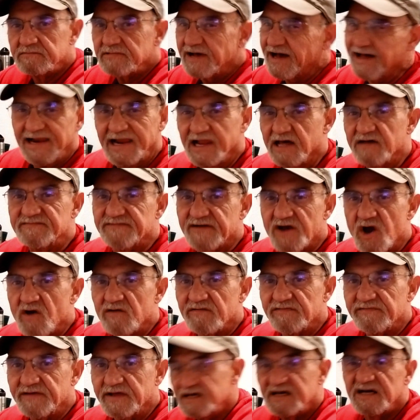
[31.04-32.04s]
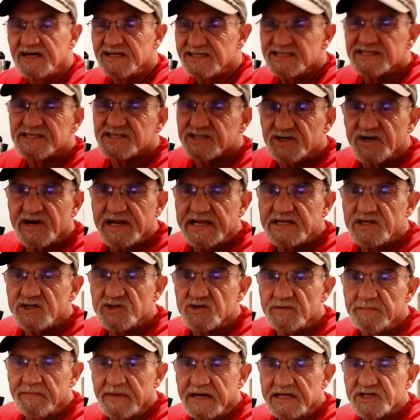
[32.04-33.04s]
I love coffee. just drink too
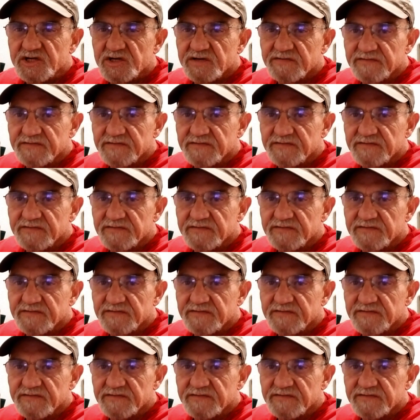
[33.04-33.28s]
much of